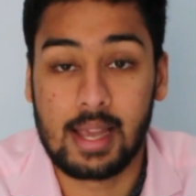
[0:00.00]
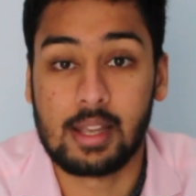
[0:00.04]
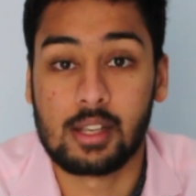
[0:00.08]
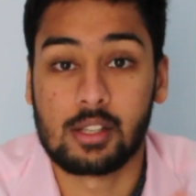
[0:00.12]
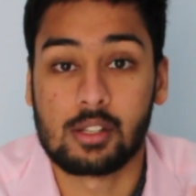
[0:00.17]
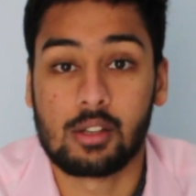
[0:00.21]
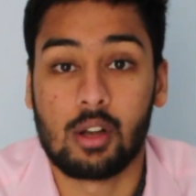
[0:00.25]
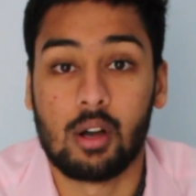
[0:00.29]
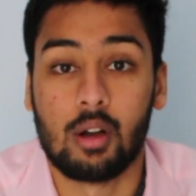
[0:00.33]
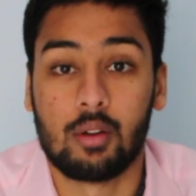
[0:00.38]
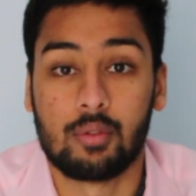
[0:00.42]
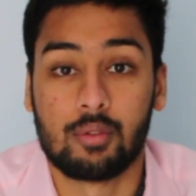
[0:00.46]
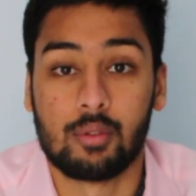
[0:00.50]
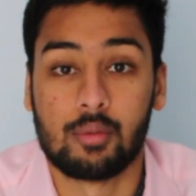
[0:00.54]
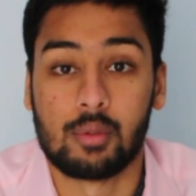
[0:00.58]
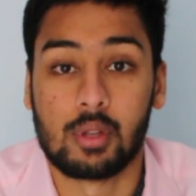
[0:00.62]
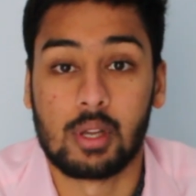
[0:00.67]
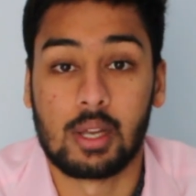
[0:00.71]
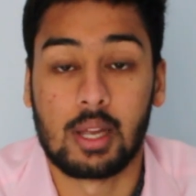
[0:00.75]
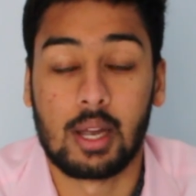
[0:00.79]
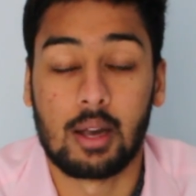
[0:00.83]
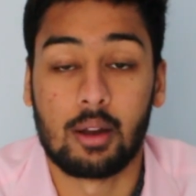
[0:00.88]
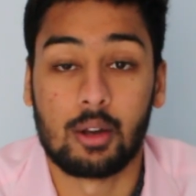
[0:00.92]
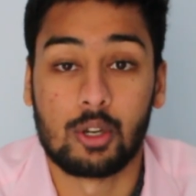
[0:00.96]
his car from the
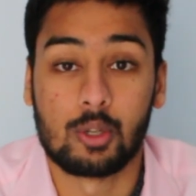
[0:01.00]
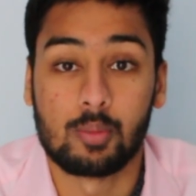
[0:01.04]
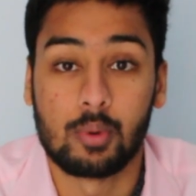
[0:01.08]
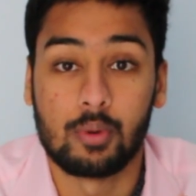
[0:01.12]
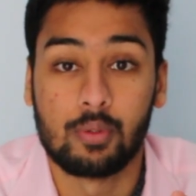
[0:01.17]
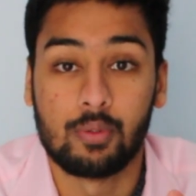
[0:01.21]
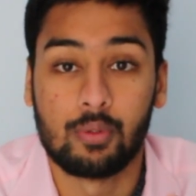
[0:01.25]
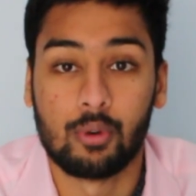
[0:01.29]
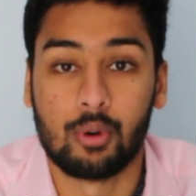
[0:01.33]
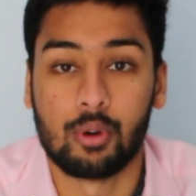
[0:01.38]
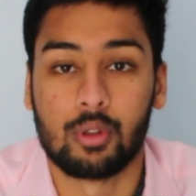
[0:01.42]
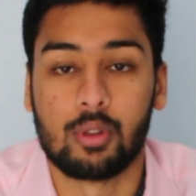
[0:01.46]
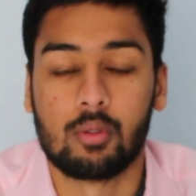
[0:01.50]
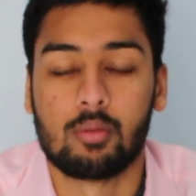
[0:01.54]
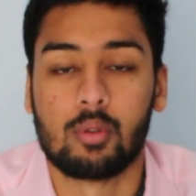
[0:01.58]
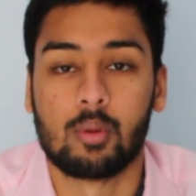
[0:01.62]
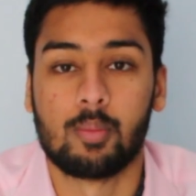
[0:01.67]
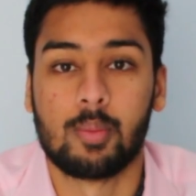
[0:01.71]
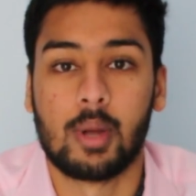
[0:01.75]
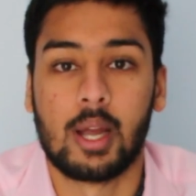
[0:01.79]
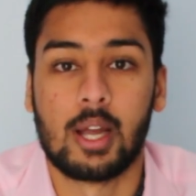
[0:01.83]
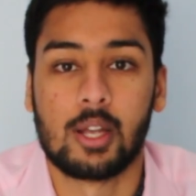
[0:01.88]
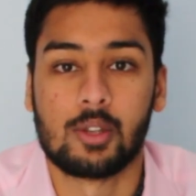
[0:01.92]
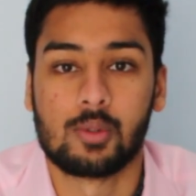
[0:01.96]
garage before the
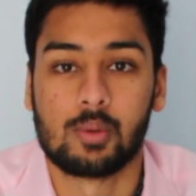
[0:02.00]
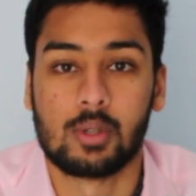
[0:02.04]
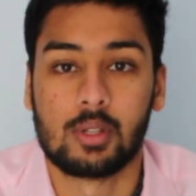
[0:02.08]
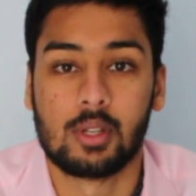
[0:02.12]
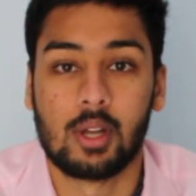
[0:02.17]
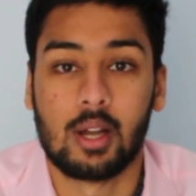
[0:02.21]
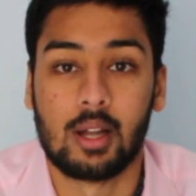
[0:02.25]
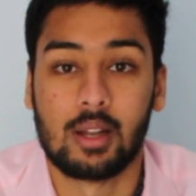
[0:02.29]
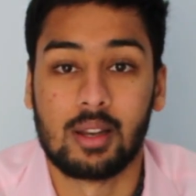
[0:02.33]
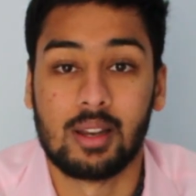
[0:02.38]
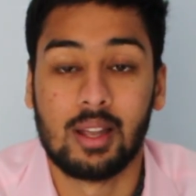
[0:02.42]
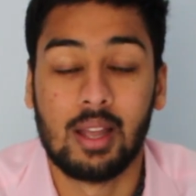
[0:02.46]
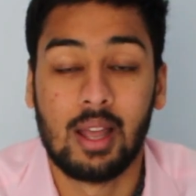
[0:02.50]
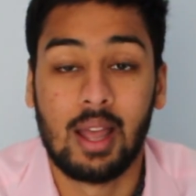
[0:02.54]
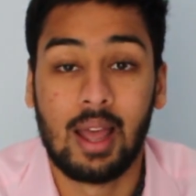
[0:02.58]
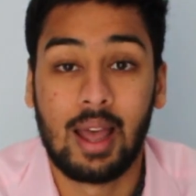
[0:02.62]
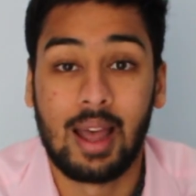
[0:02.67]
repairs were done,